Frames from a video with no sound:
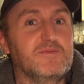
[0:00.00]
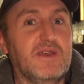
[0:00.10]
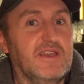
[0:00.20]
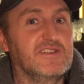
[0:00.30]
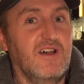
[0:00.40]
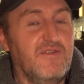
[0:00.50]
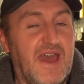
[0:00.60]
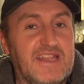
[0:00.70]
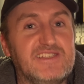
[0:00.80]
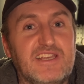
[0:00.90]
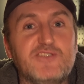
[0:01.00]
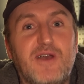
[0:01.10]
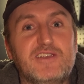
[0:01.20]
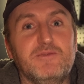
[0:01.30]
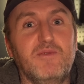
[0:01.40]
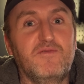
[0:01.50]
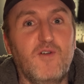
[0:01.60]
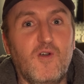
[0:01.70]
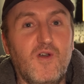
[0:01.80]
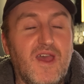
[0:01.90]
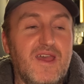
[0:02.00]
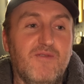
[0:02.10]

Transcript: because I've had a situation before